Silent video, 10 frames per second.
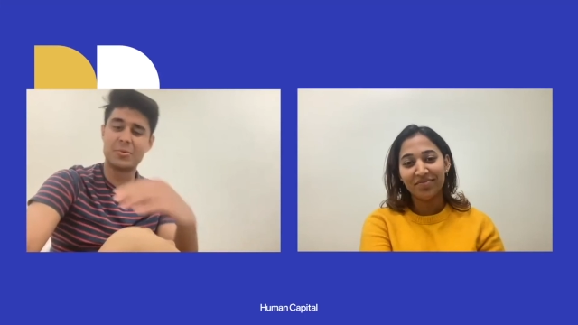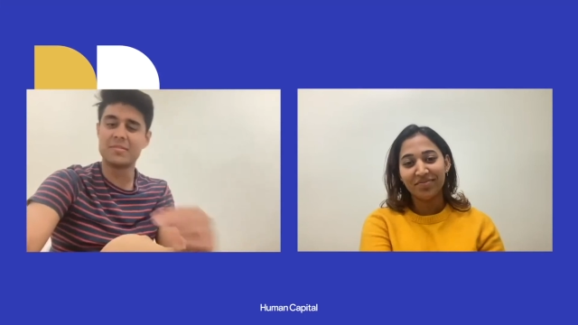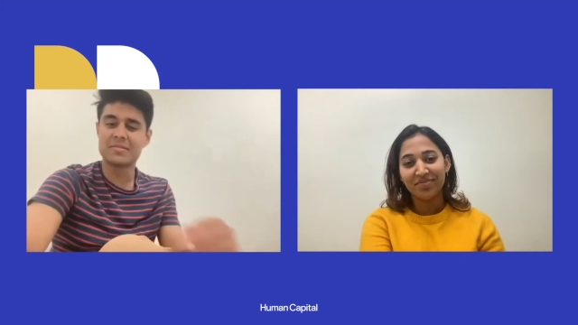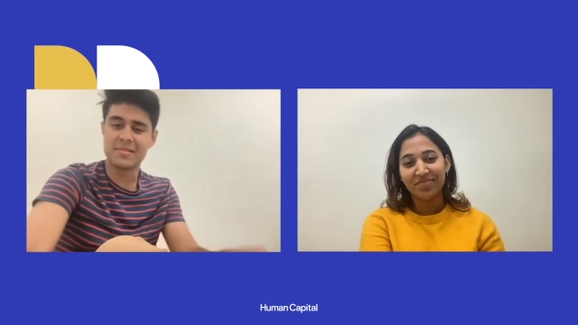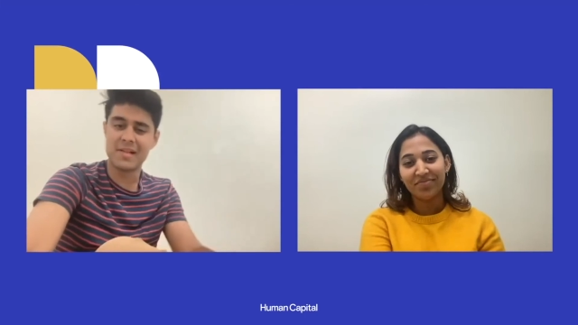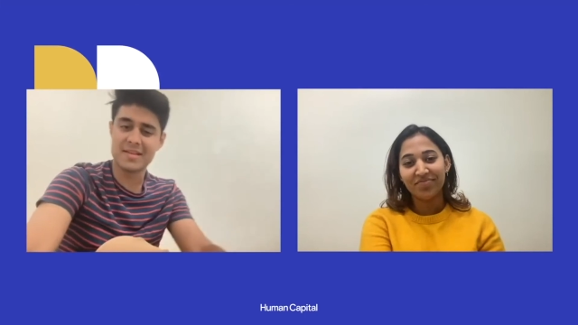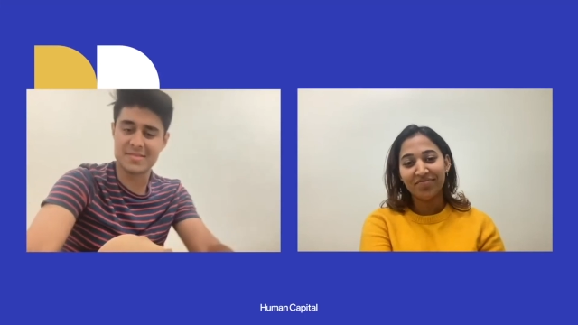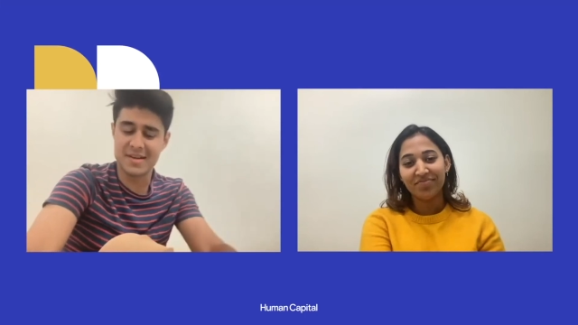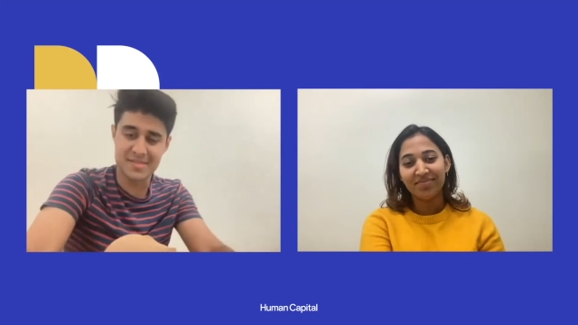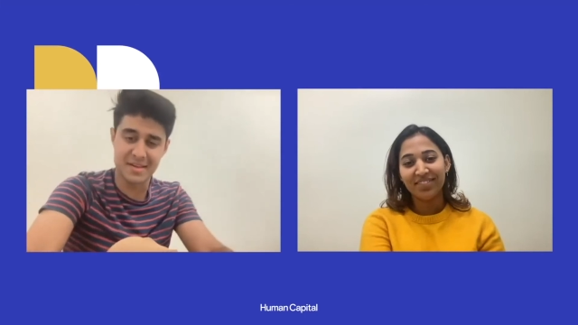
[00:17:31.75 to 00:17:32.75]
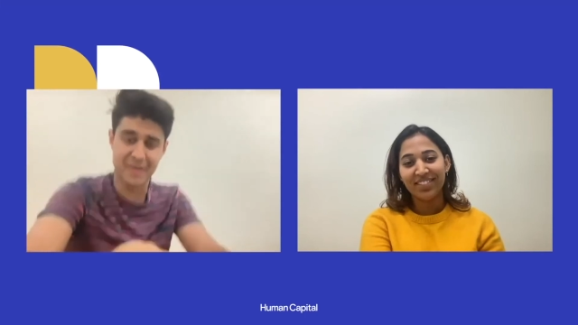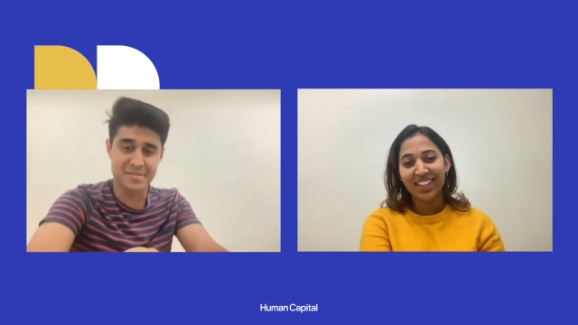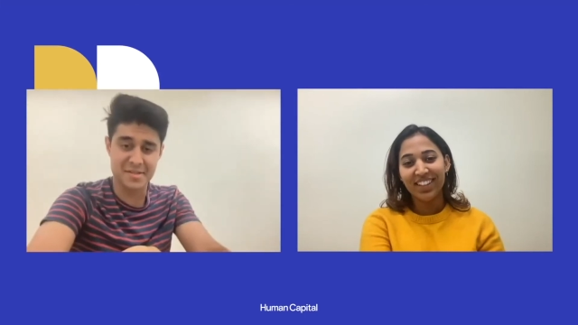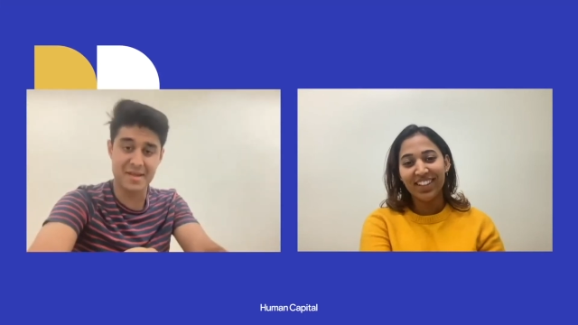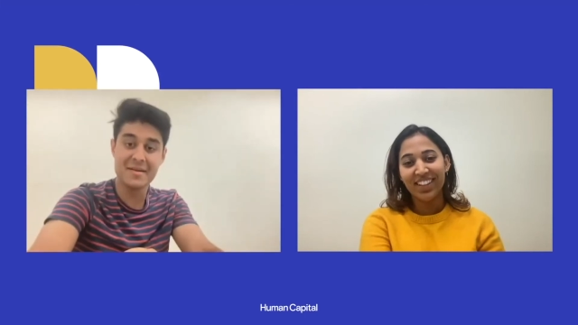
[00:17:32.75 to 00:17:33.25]
Speaker 1: It's the last nice thing I'll
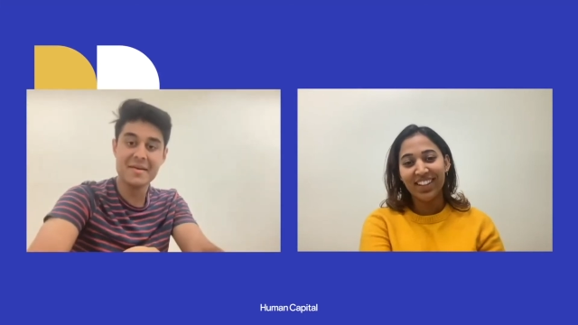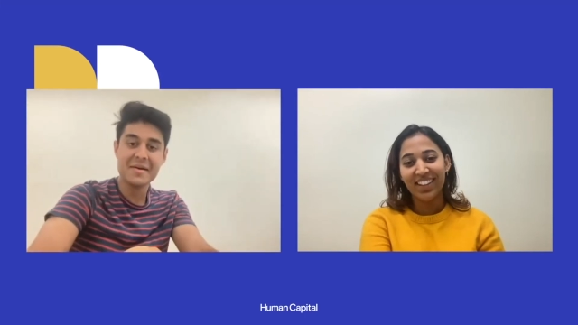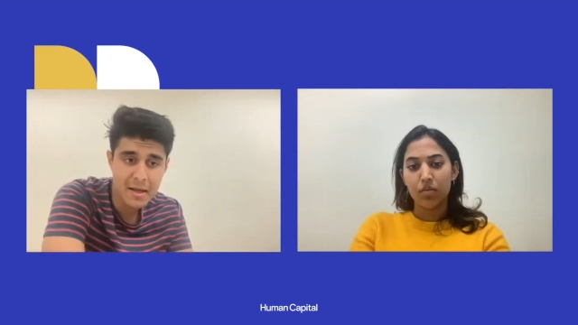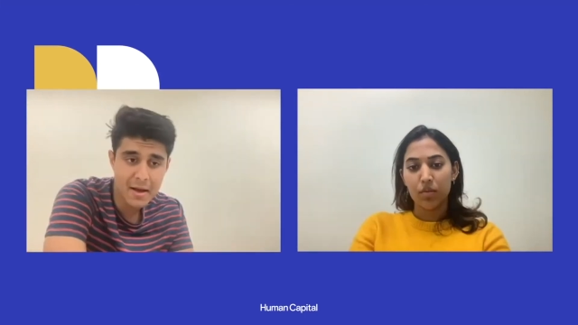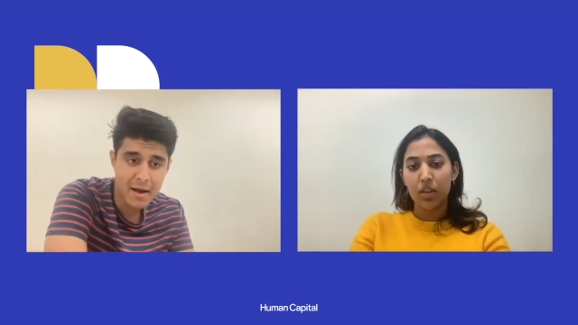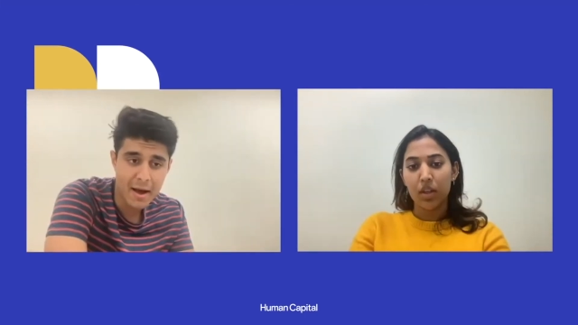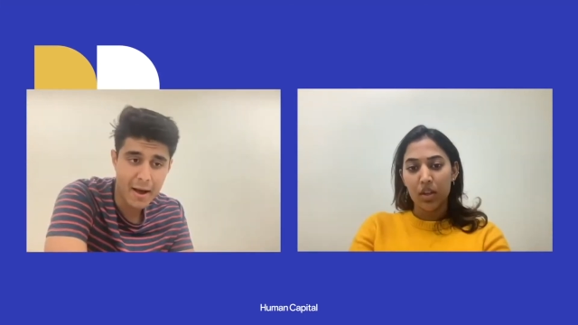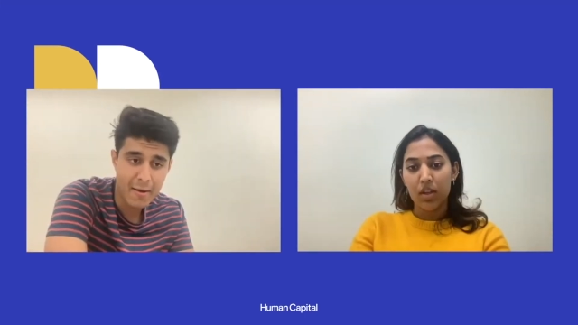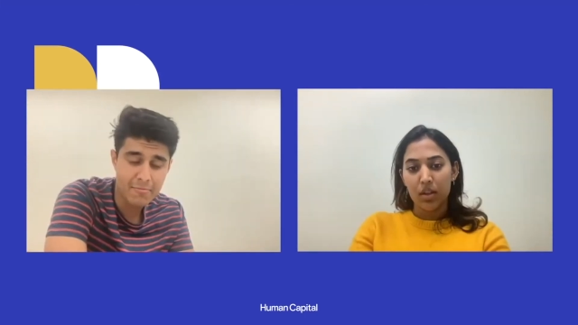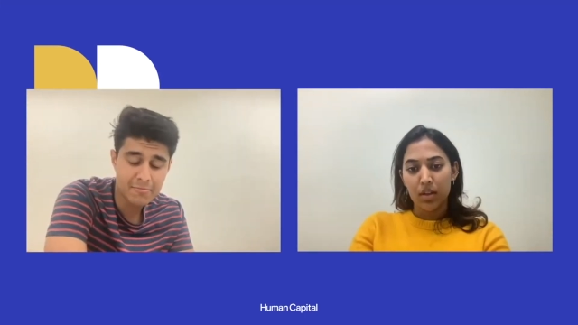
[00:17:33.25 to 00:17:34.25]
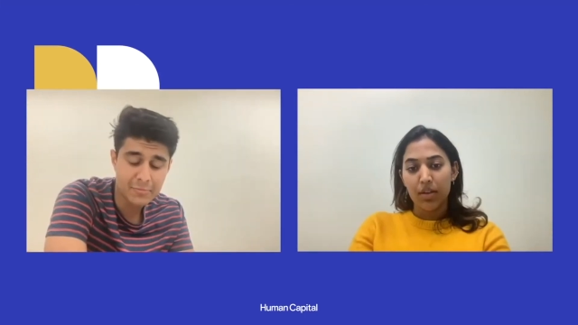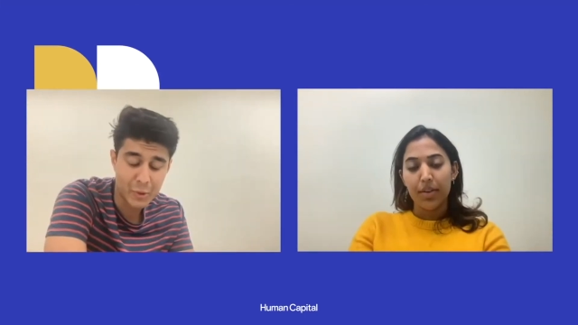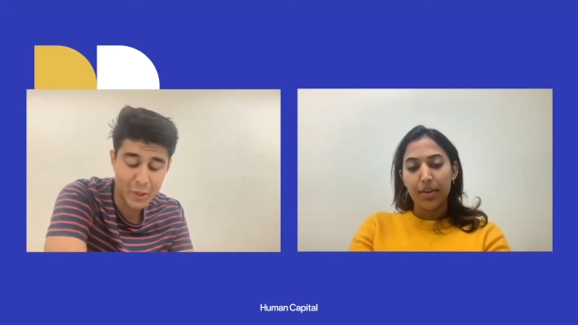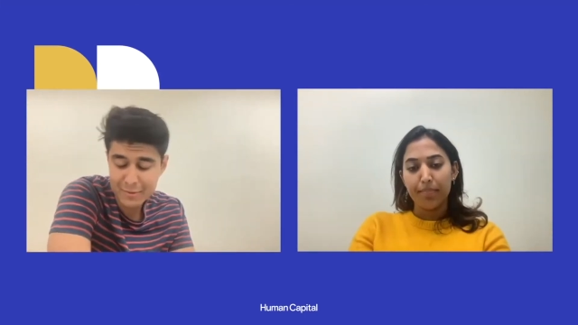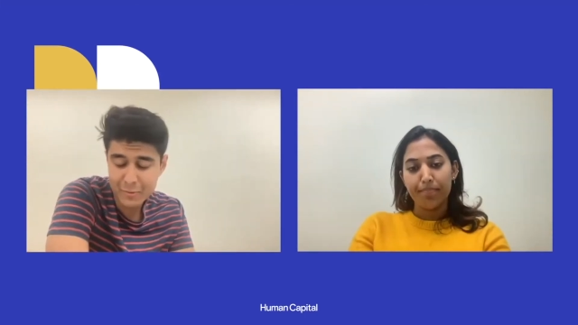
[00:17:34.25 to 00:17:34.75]
say. Um, great.